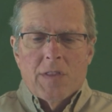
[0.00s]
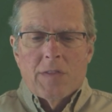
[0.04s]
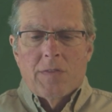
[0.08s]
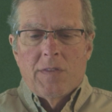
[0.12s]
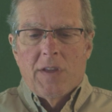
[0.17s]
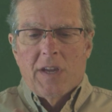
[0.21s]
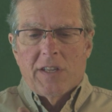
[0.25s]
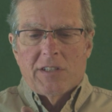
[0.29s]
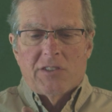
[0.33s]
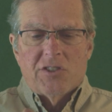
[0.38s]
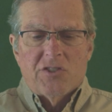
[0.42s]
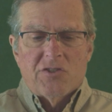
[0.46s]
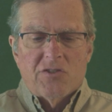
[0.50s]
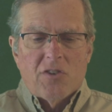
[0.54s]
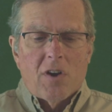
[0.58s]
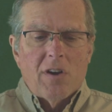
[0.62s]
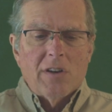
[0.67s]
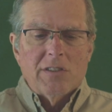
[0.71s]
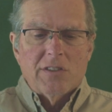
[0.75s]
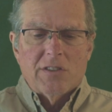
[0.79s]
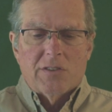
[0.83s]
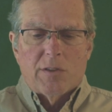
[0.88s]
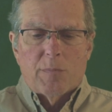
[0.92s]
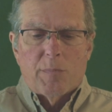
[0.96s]
that
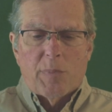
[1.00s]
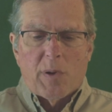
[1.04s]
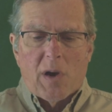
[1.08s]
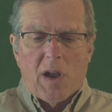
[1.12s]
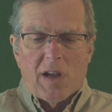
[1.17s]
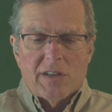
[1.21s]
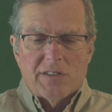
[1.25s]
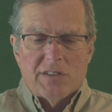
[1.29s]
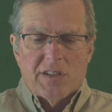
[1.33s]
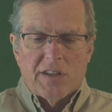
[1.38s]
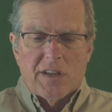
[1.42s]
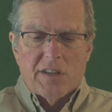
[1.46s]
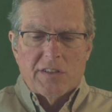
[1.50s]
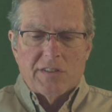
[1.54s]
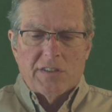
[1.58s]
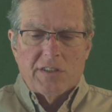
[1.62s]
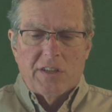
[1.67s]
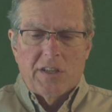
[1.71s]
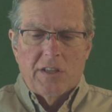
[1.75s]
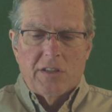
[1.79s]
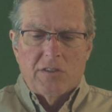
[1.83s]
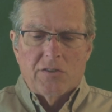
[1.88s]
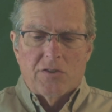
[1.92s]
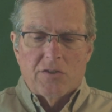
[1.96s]
starts the process
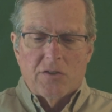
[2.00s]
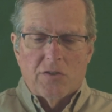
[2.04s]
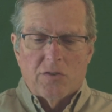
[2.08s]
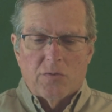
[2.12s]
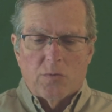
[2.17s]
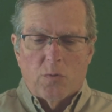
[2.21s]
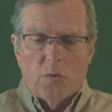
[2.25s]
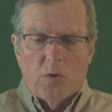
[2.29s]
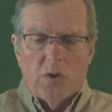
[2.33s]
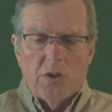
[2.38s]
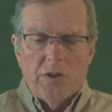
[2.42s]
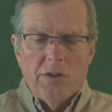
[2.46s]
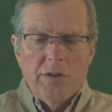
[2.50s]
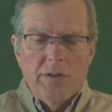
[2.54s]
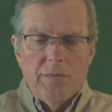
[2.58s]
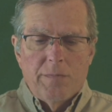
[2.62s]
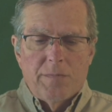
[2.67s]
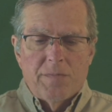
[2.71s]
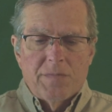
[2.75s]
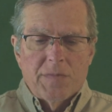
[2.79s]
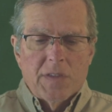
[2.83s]
into the wood.